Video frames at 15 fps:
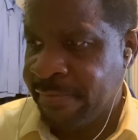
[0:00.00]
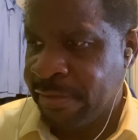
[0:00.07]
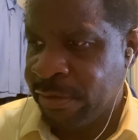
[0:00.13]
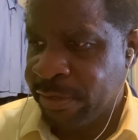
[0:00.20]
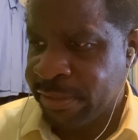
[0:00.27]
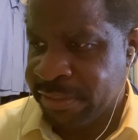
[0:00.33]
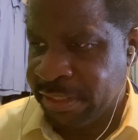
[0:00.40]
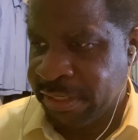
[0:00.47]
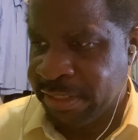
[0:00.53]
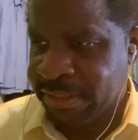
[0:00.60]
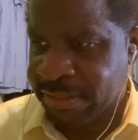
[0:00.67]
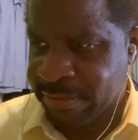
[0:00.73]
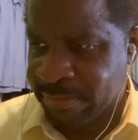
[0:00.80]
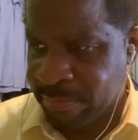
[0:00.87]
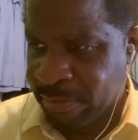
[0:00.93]
you can see
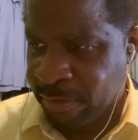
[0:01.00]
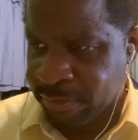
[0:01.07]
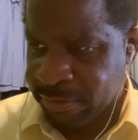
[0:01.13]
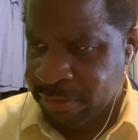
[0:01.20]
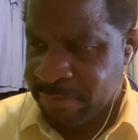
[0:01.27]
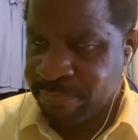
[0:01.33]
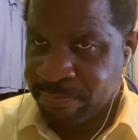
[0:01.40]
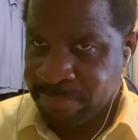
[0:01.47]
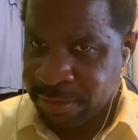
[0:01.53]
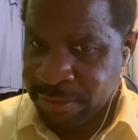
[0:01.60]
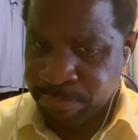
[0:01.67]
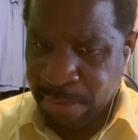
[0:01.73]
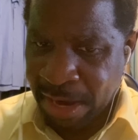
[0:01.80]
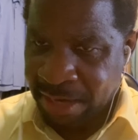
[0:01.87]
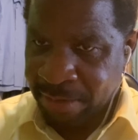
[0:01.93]
his
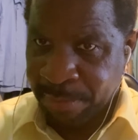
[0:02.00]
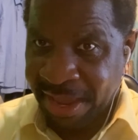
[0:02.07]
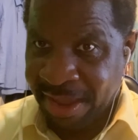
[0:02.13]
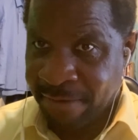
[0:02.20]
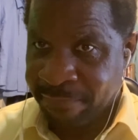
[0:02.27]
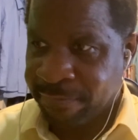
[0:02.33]
bottom half,